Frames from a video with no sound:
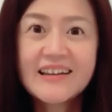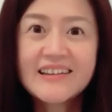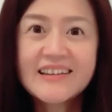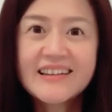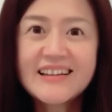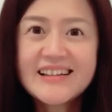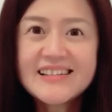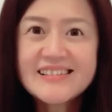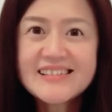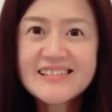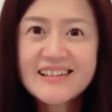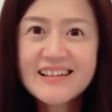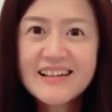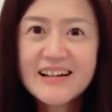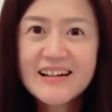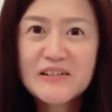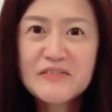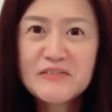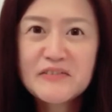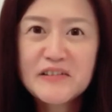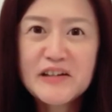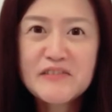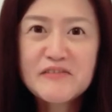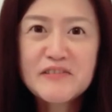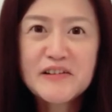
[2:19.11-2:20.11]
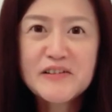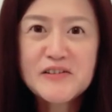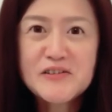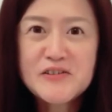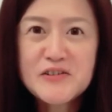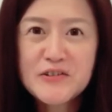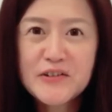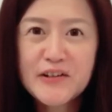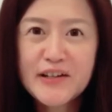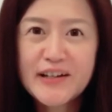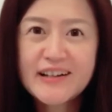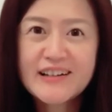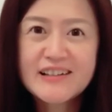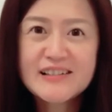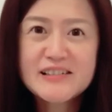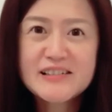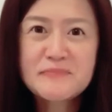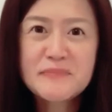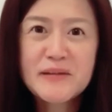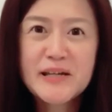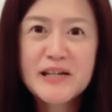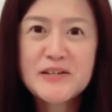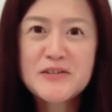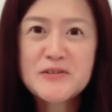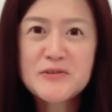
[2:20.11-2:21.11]
This love even triggers
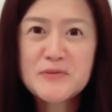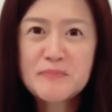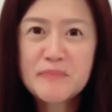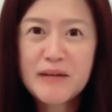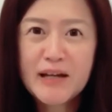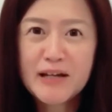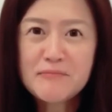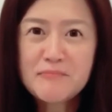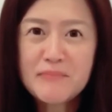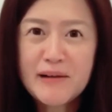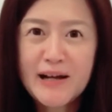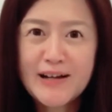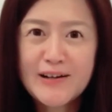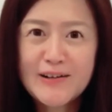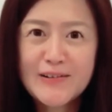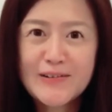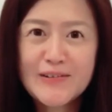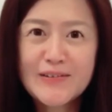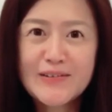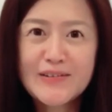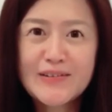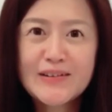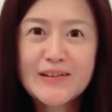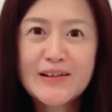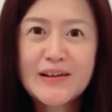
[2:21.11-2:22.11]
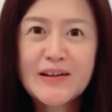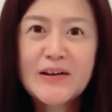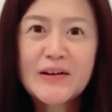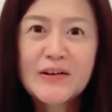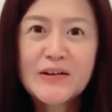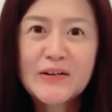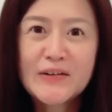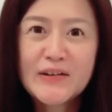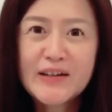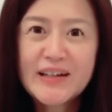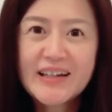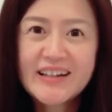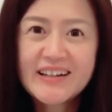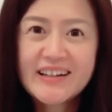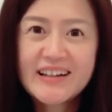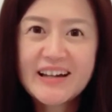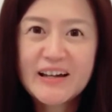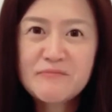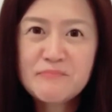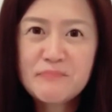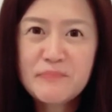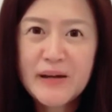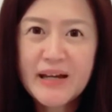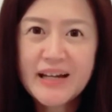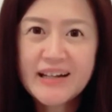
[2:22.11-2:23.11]
me to make my own. Cooking
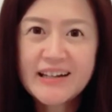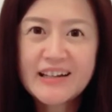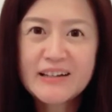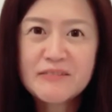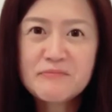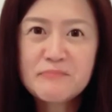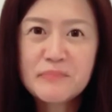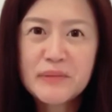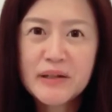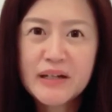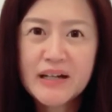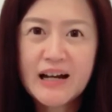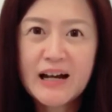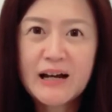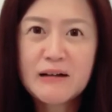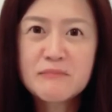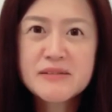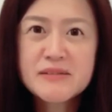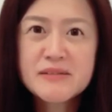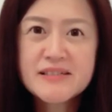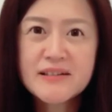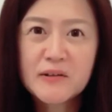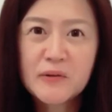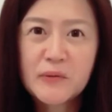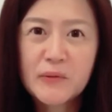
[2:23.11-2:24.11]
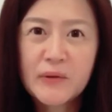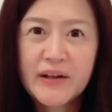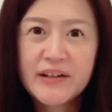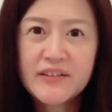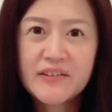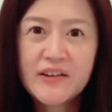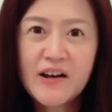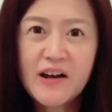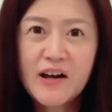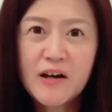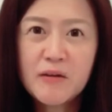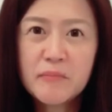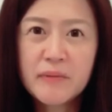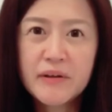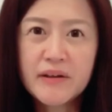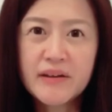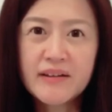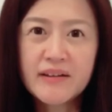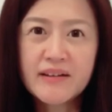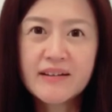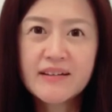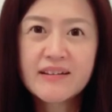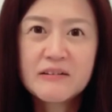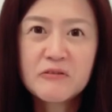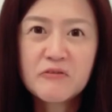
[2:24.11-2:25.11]
and baking becomes a great hobby
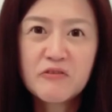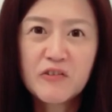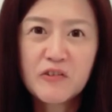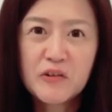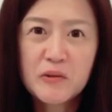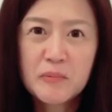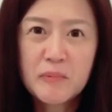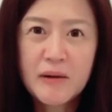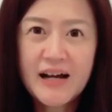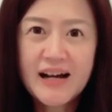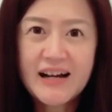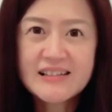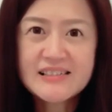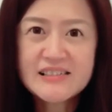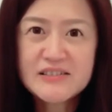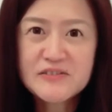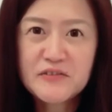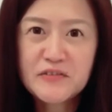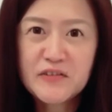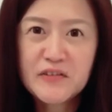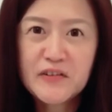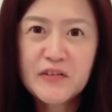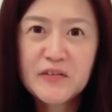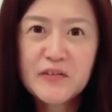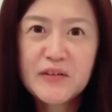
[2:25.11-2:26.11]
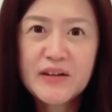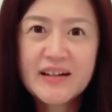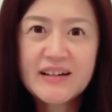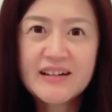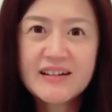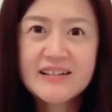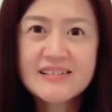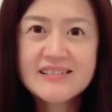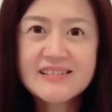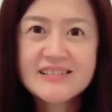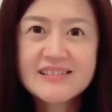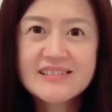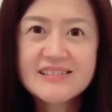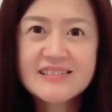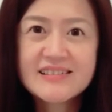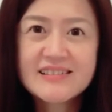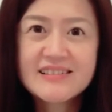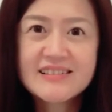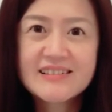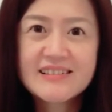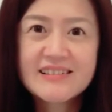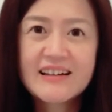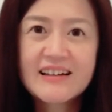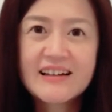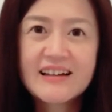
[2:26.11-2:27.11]
for the past few years.
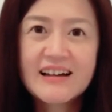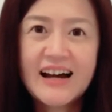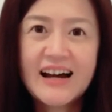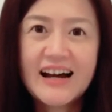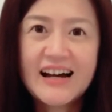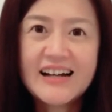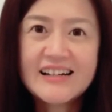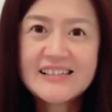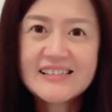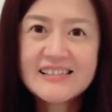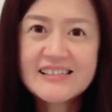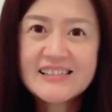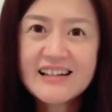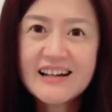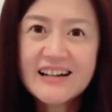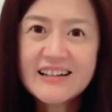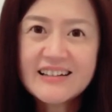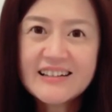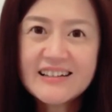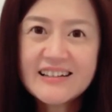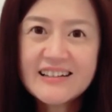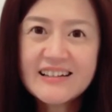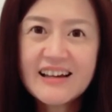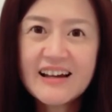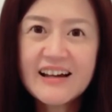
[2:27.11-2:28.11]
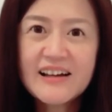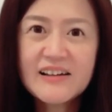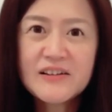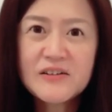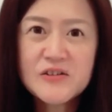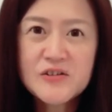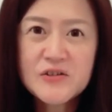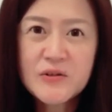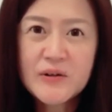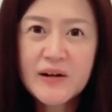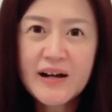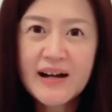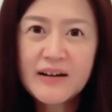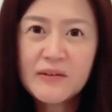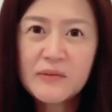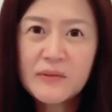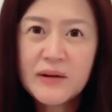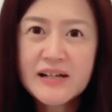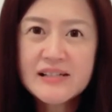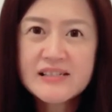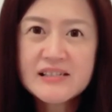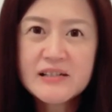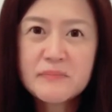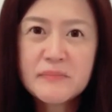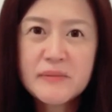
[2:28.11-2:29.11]
I study and try
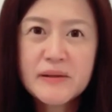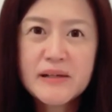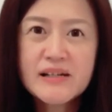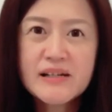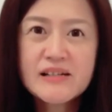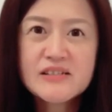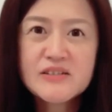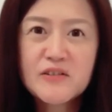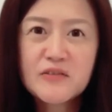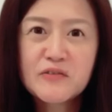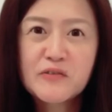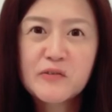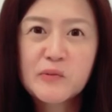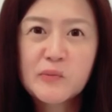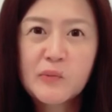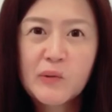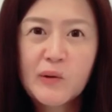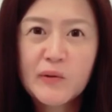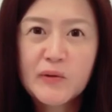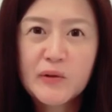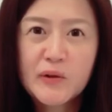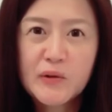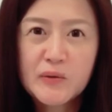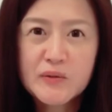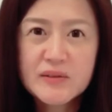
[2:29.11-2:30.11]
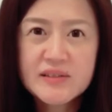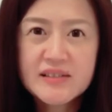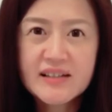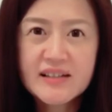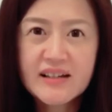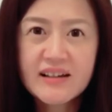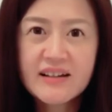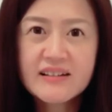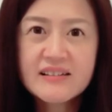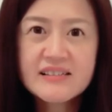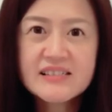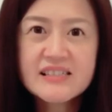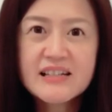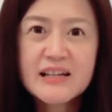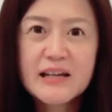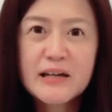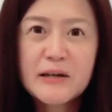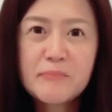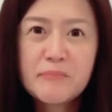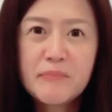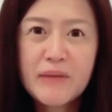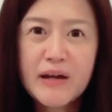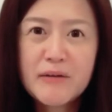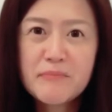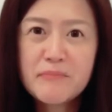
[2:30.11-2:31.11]
recipes of world cuisines
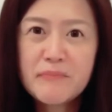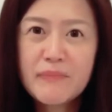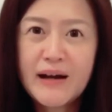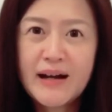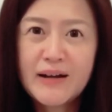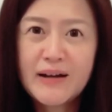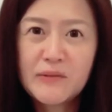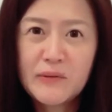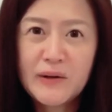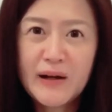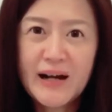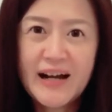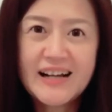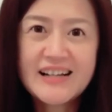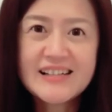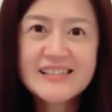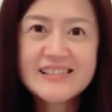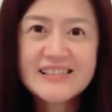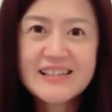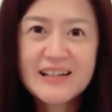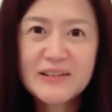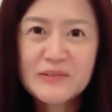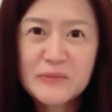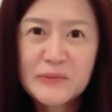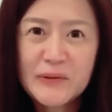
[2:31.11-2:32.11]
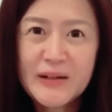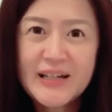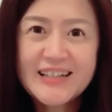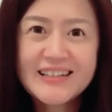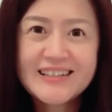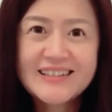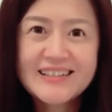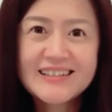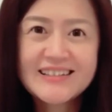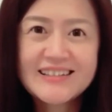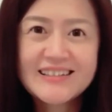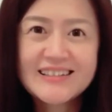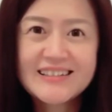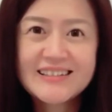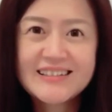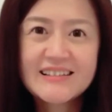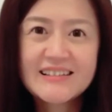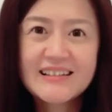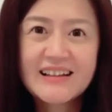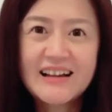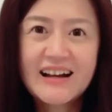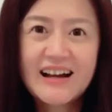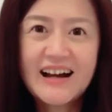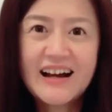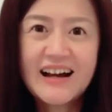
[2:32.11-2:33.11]
made by rice and wheat.
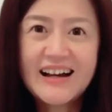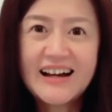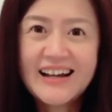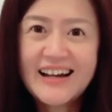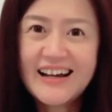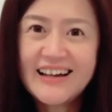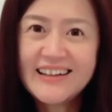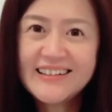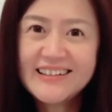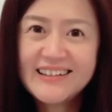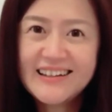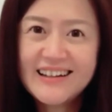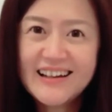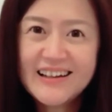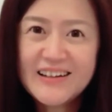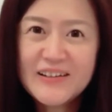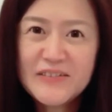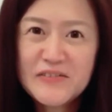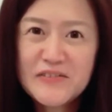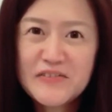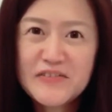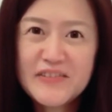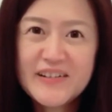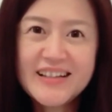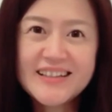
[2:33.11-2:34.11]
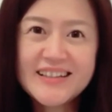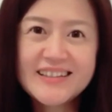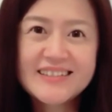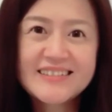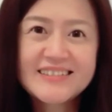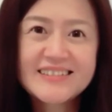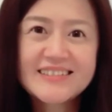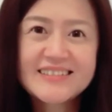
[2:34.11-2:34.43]
I had a lot of fun.